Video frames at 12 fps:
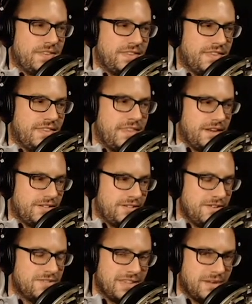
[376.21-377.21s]
there's
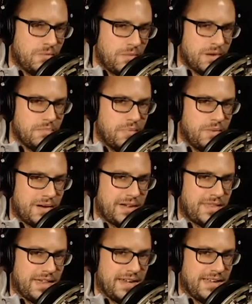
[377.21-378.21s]
usually one book
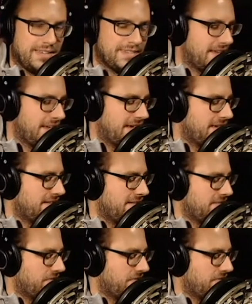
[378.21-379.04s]
that is like,